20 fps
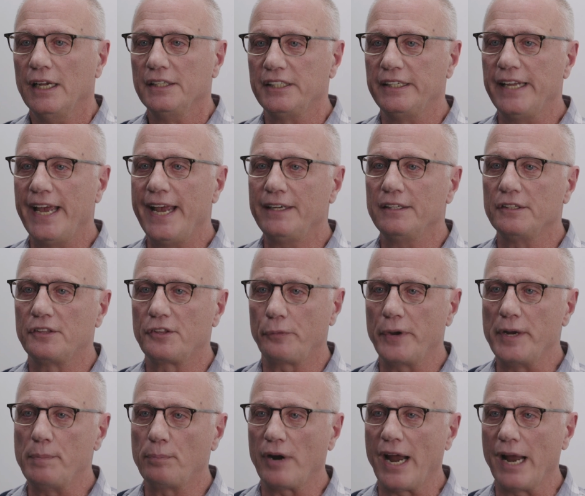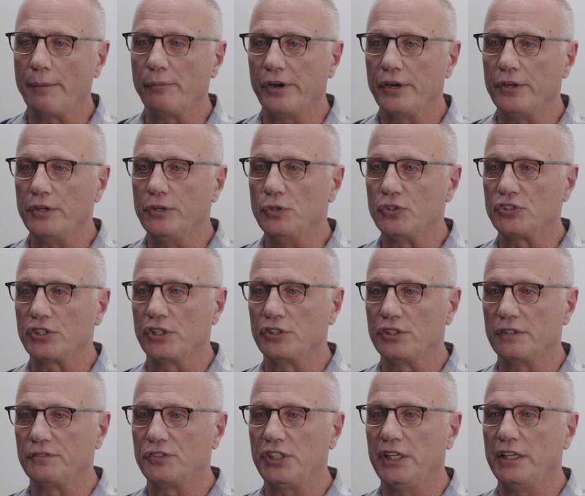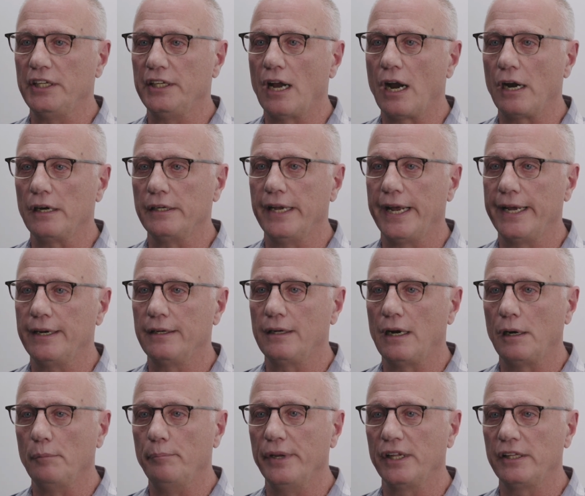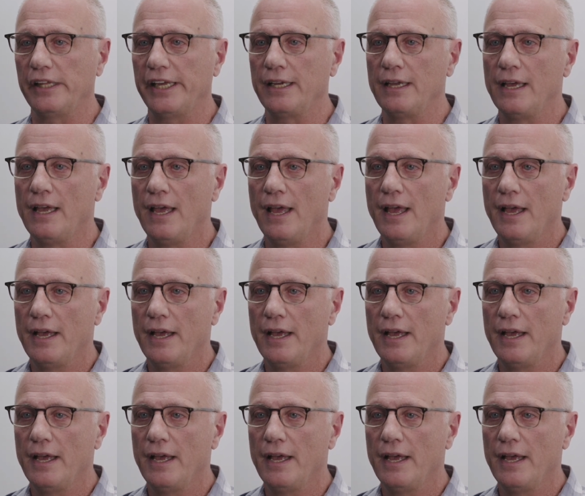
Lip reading: Today, the 3 primary uses of CDR data are billing,